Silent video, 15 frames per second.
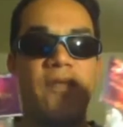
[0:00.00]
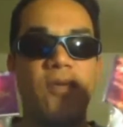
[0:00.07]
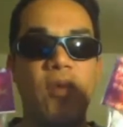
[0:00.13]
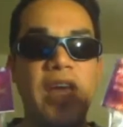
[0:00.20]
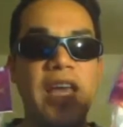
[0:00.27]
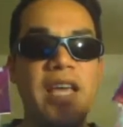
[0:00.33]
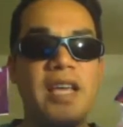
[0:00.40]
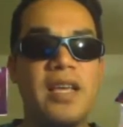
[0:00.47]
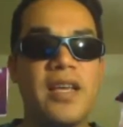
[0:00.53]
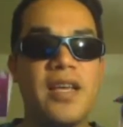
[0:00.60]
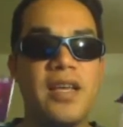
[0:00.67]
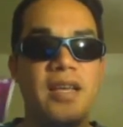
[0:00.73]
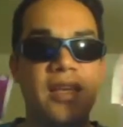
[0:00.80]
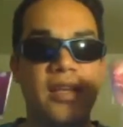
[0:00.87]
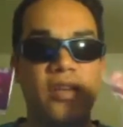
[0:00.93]
a way
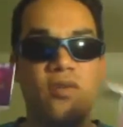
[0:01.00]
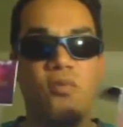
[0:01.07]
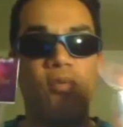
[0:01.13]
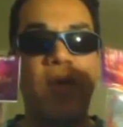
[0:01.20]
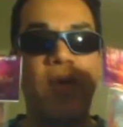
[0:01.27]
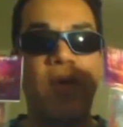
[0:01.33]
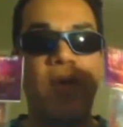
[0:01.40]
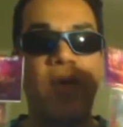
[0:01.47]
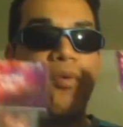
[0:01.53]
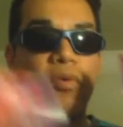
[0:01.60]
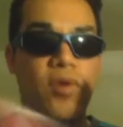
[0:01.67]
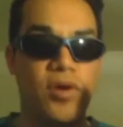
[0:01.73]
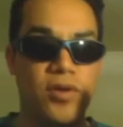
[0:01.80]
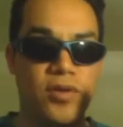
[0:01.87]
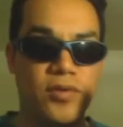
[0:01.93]
way
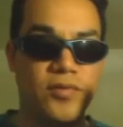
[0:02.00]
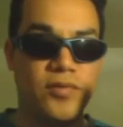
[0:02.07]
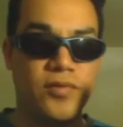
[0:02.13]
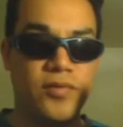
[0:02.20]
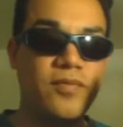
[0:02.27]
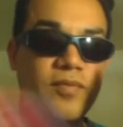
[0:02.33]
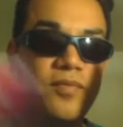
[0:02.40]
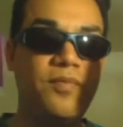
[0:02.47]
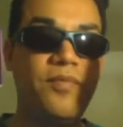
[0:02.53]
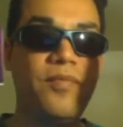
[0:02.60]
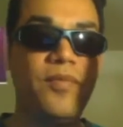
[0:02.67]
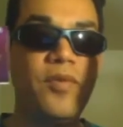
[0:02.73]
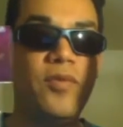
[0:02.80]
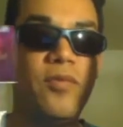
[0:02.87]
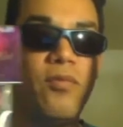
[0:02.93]
more,
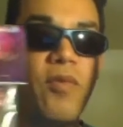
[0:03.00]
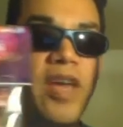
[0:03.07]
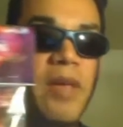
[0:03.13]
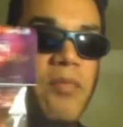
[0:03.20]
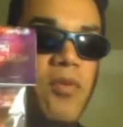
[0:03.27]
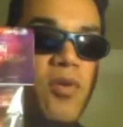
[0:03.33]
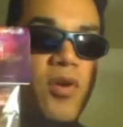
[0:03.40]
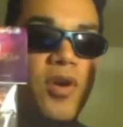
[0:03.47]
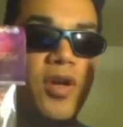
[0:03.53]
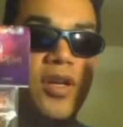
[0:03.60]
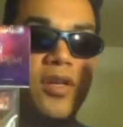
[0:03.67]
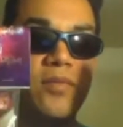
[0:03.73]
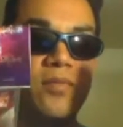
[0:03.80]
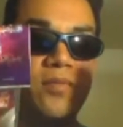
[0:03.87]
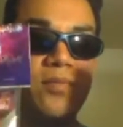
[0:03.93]
way more,
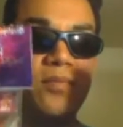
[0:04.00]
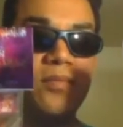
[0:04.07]
um,